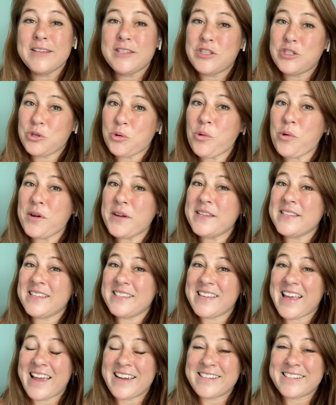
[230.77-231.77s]
Stories
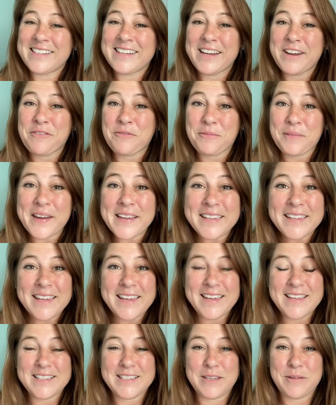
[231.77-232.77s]
is actually a really
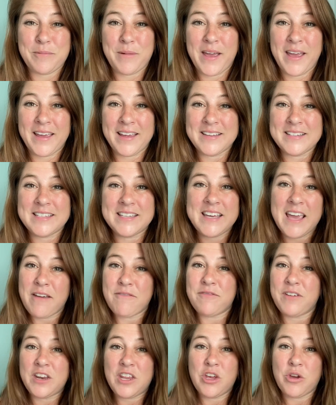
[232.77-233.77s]
easy way to
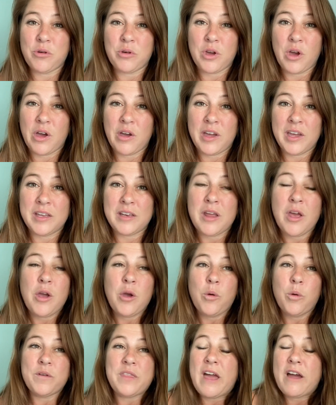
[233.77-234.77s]
get video going
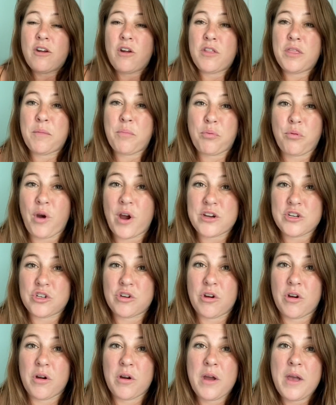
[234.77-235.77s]
without all the
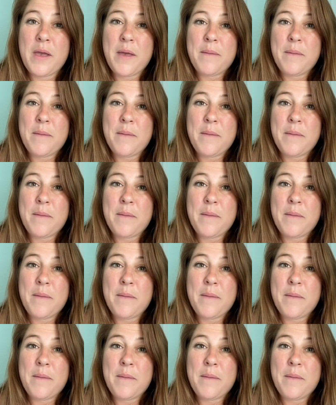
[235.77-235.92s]
pressure,